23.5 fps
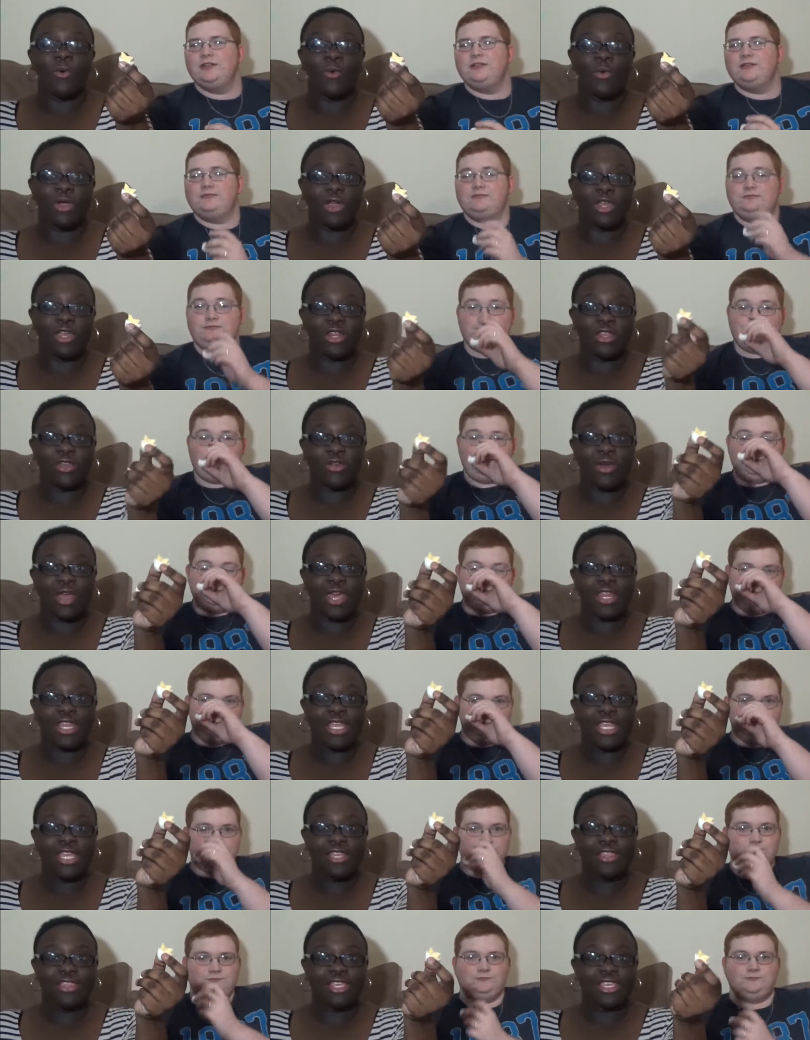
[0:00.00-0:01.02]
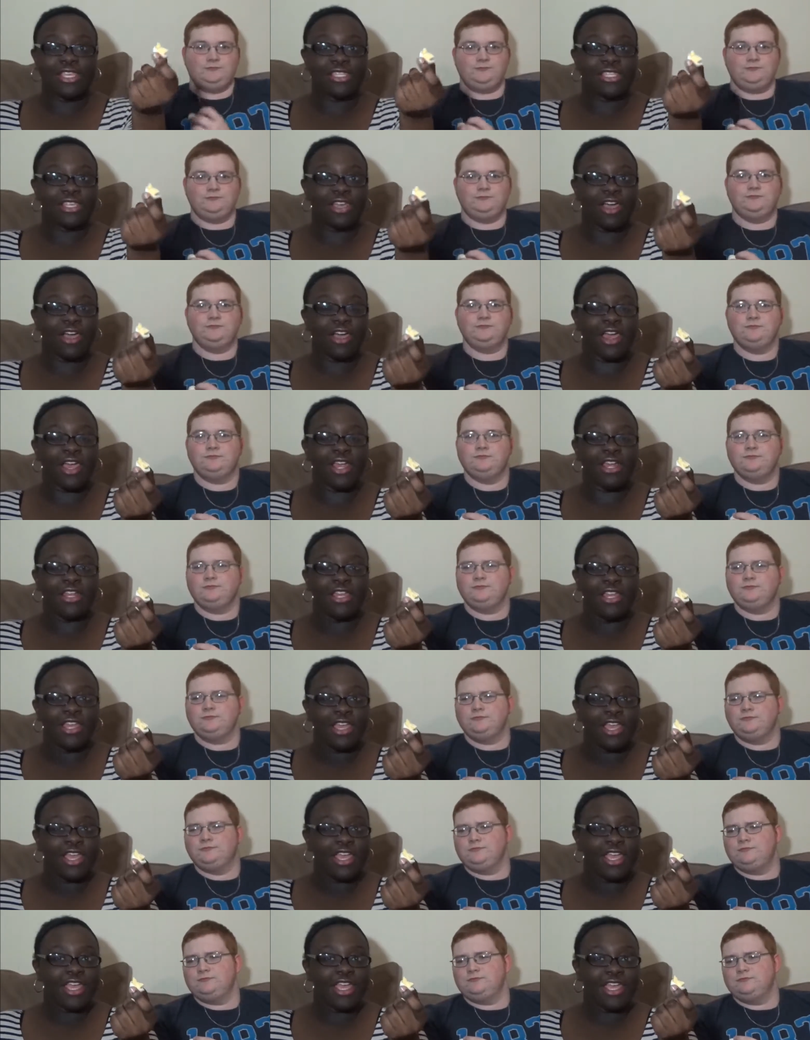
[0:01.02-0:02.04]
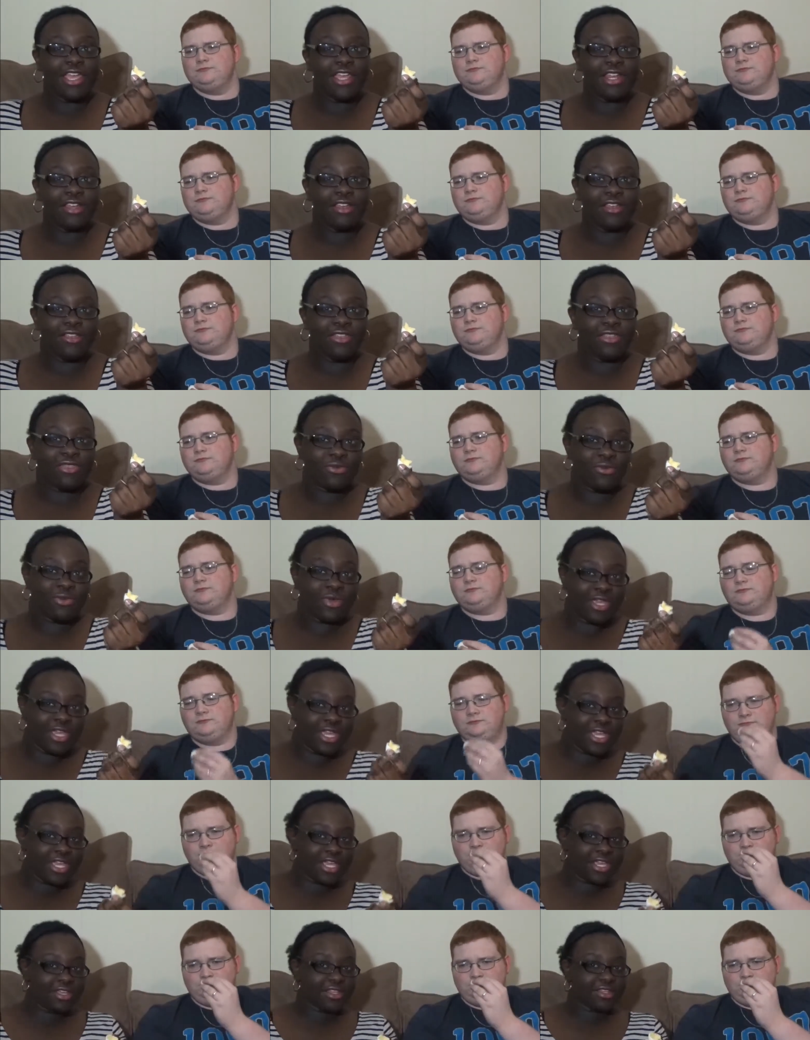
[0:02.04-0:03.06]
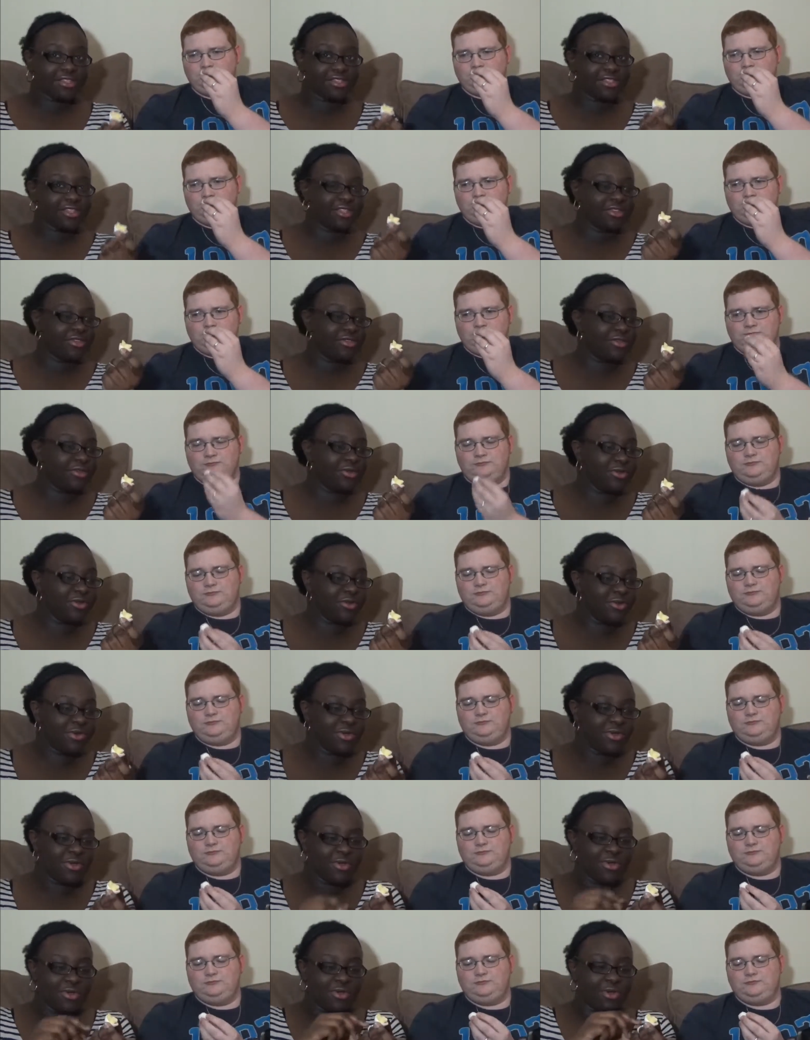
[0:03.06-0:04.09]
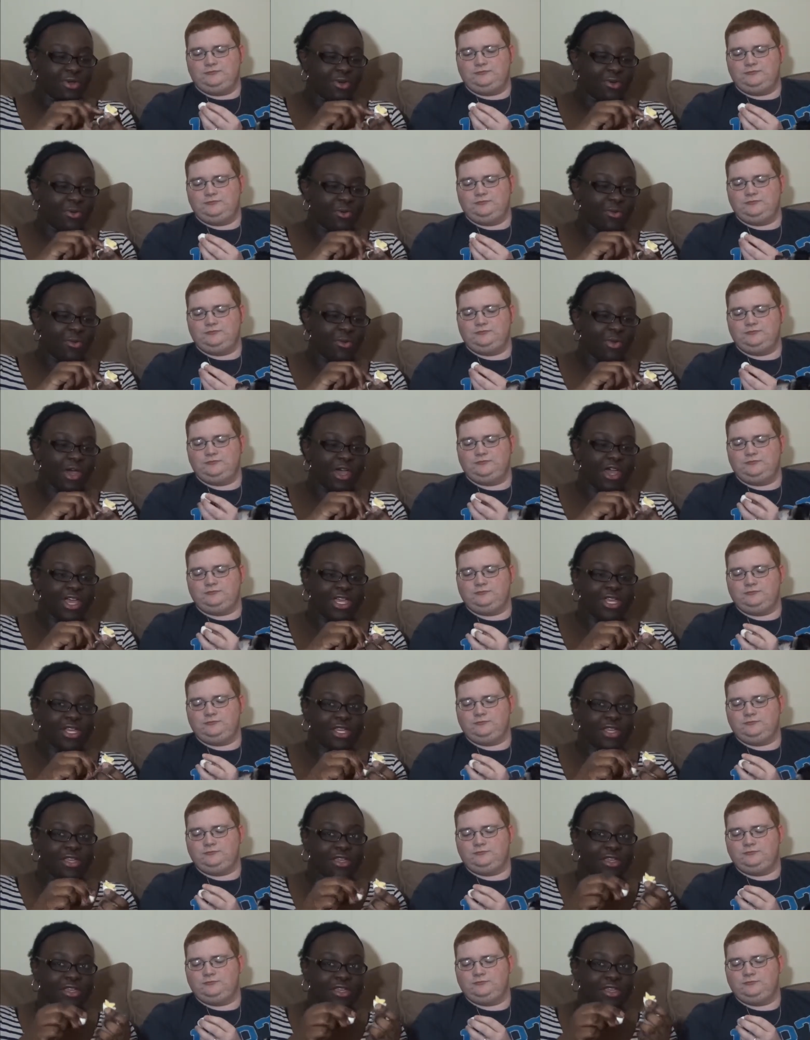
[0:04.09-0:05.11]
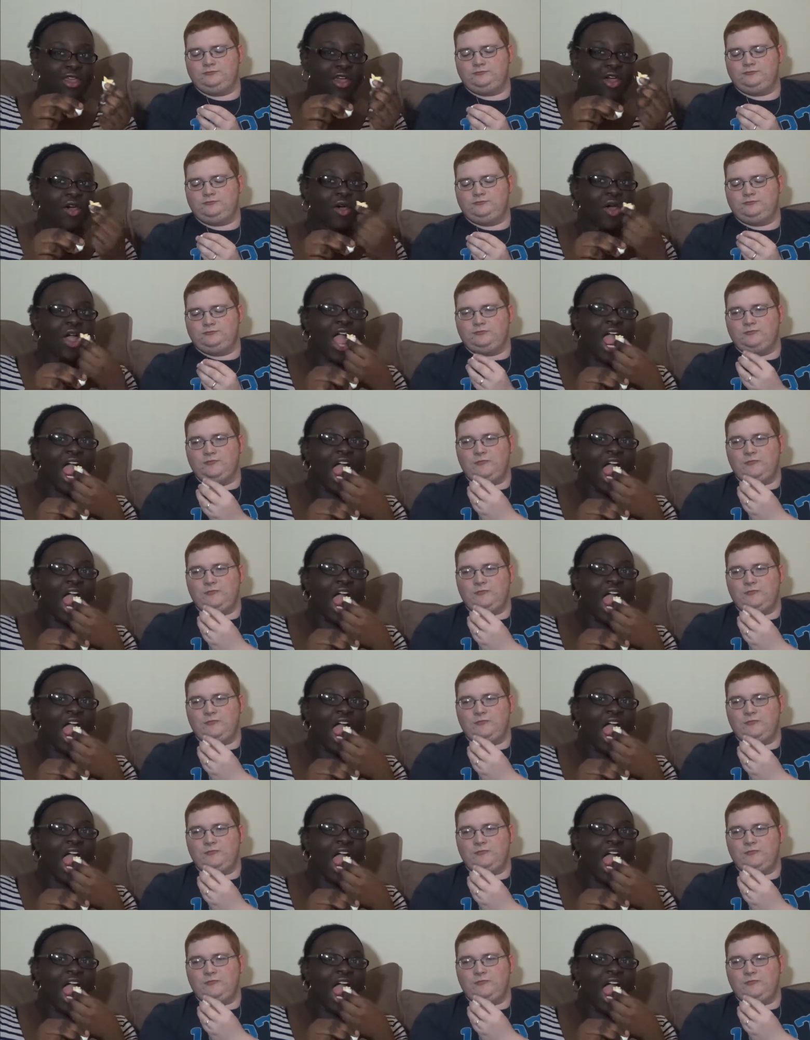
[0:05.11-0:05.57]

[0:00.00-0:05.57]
Speaker 1: we're going to go ahead and eat these. All right. In three, two, one, go.